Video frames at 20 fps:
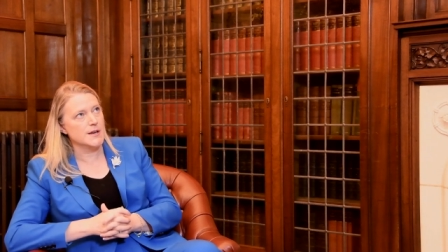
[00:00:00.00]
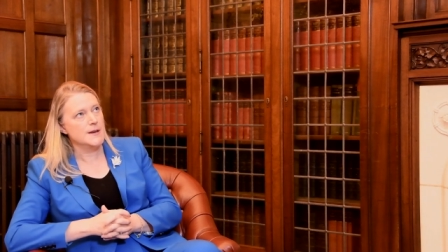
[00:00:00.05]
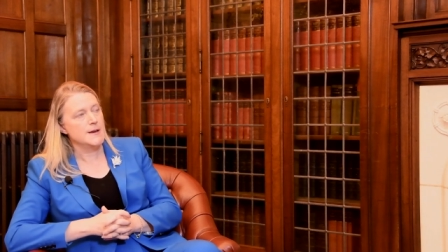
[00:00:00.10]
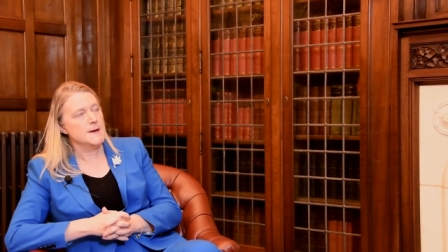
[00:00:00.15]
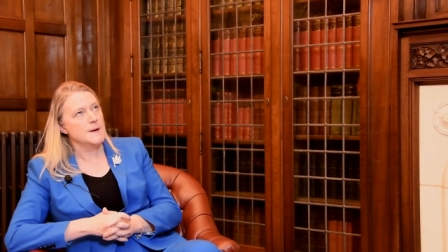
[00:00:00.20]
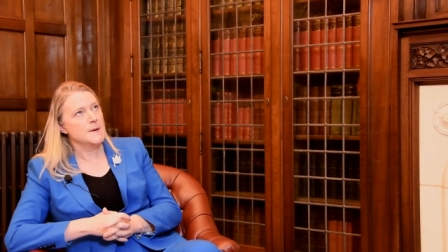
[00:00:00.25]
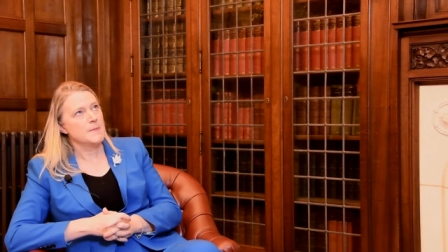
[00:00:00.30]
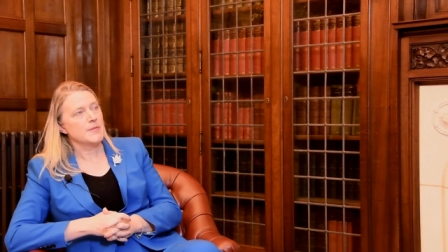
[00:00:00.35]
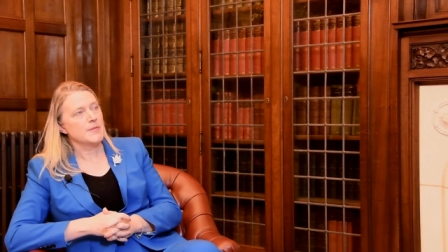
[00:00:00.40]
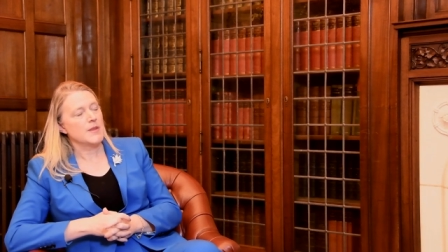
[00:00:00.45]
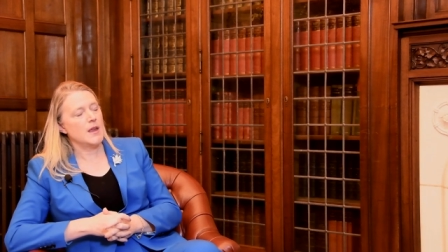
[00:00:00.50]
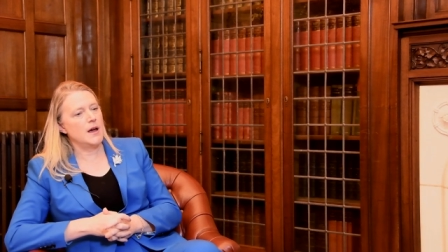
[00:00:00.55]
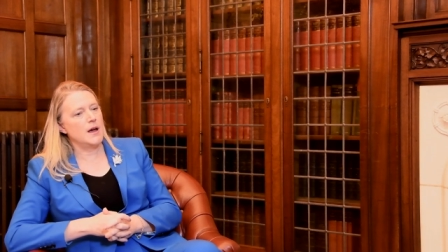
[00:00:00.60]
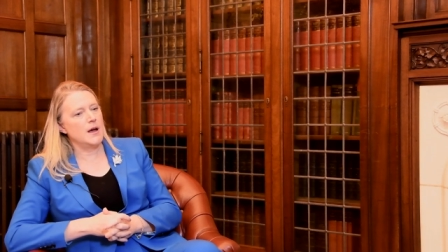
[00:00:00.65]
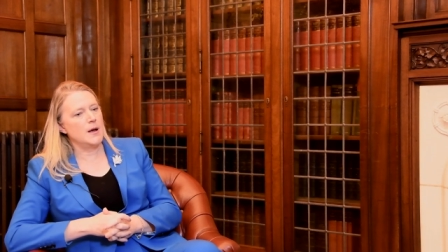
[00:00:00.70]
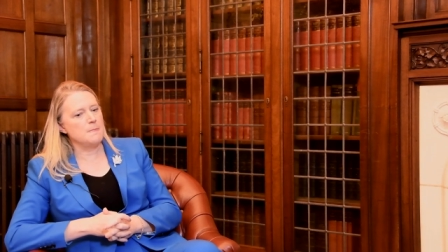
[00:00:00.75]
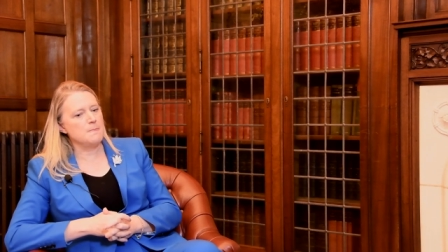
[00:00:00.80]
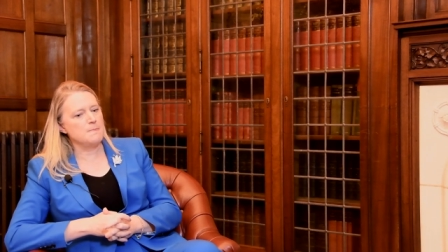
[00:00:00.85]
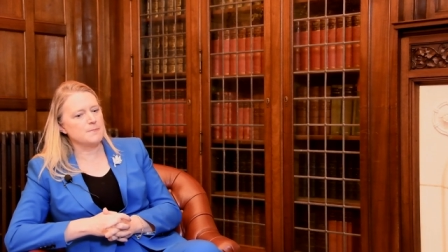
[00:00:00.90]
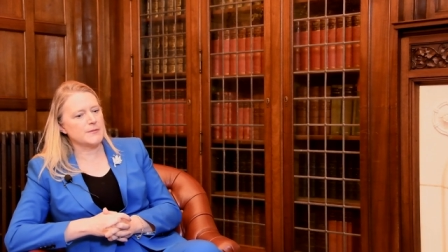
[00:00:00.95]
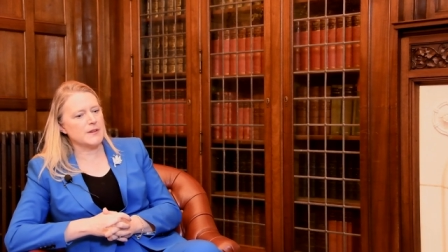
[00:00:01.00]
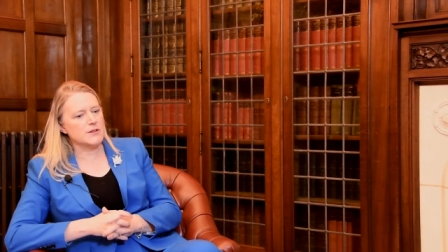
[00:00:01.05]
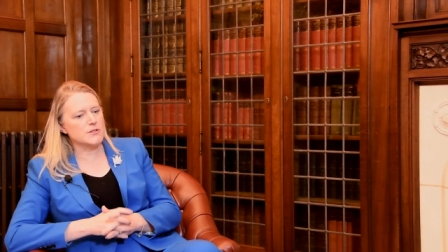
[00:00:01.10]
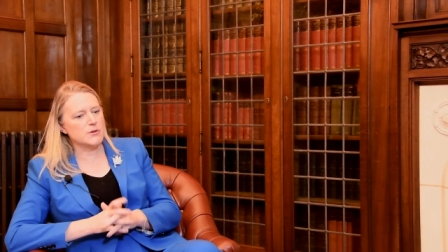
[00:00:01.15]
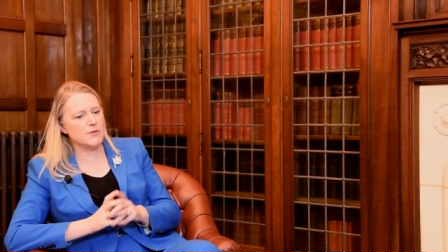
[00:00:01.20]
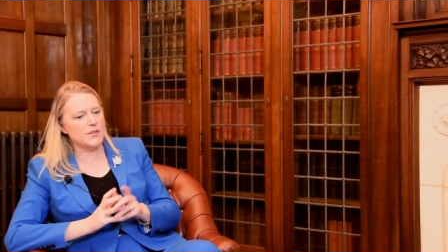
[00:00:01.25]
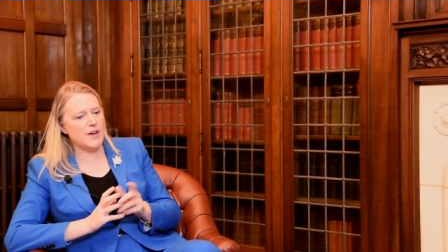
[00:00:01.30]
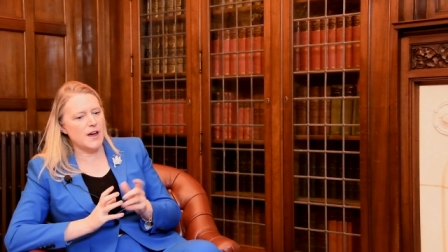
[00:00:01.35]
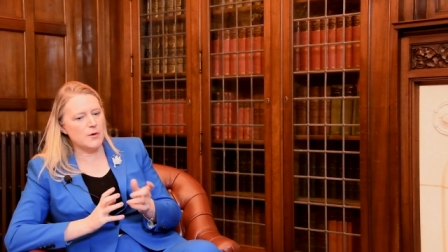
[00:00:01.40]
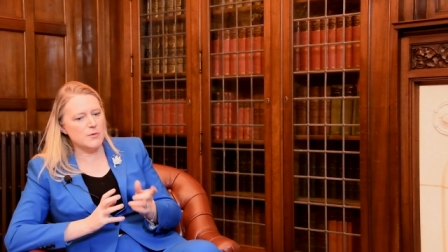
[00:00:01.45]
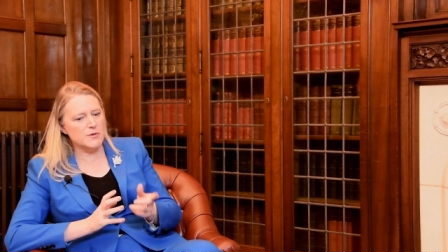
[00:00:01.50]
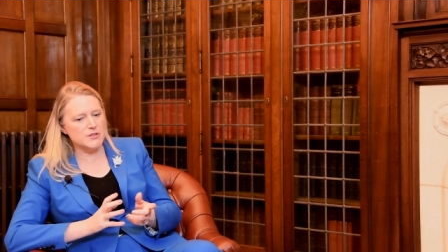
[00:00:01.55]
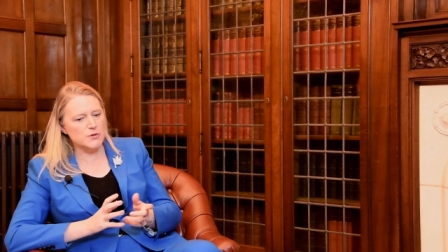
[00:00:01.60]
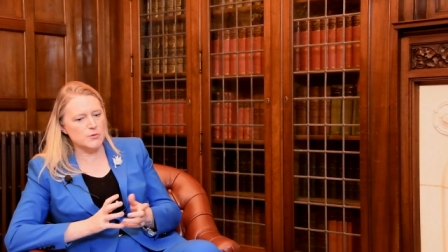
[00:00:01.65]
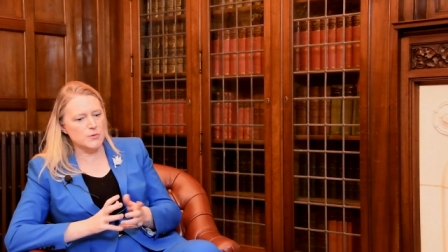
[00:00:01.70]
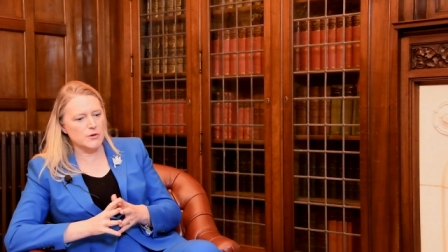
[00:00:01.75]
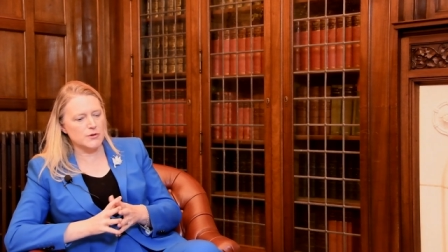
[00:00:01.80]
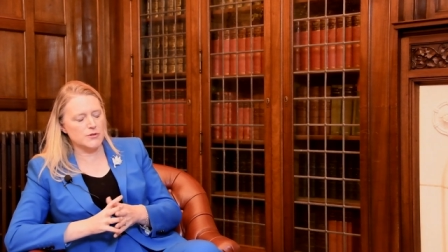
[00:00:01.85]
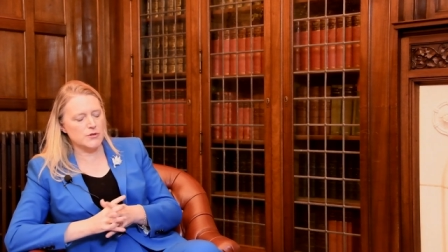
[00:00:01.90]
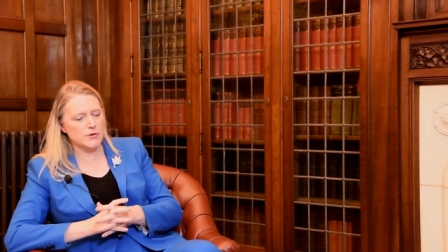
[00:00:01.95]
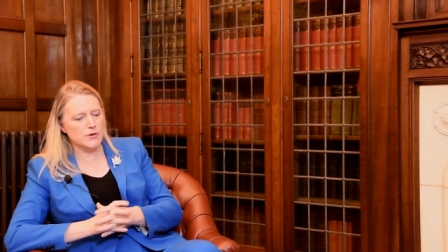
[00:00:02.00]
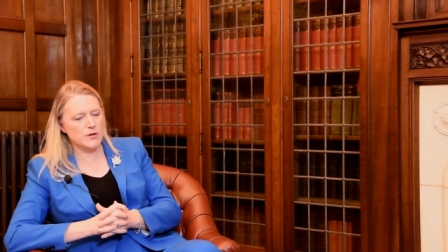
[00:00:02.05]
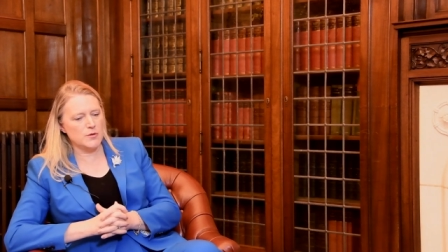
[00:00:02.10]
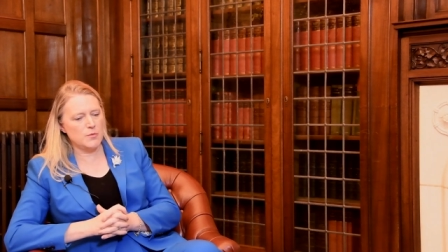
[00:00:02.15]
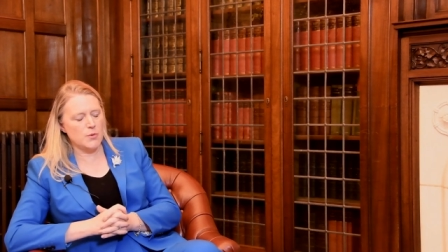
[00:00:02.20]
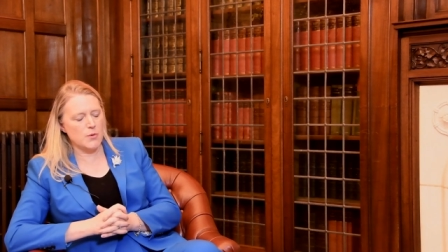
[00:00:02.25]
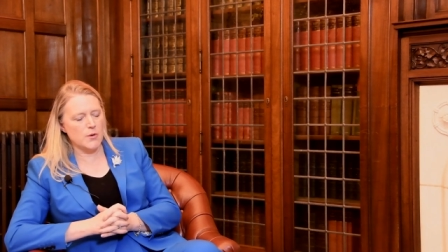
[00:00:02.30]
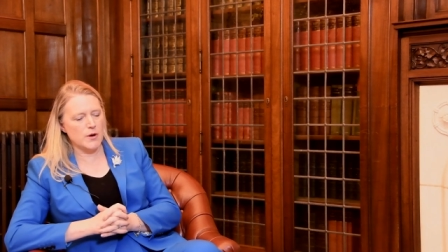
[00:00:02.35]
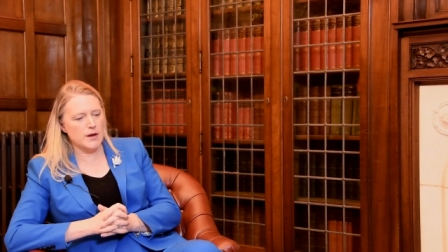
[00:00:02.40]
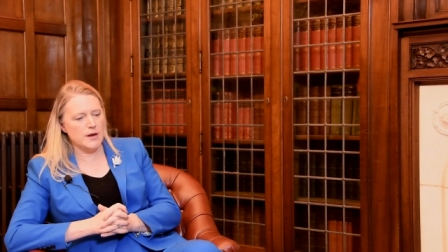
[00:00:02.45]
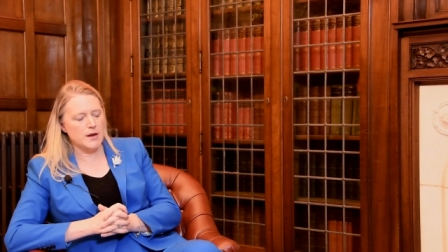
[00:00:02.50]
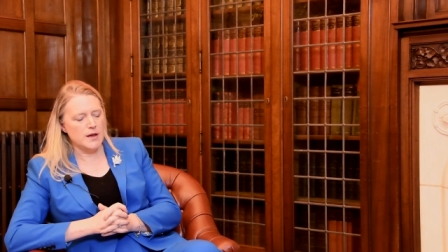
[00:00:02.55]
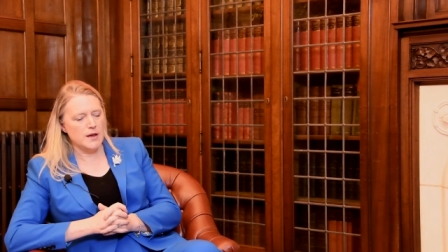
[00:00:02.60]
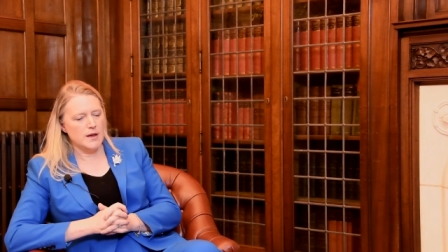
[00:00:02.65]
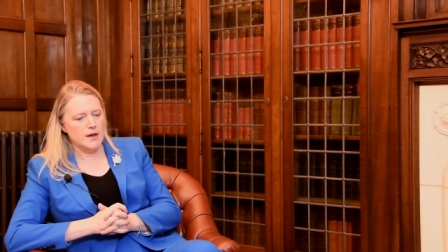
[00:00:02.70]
Mm-hmm. um, so that was a real turning point.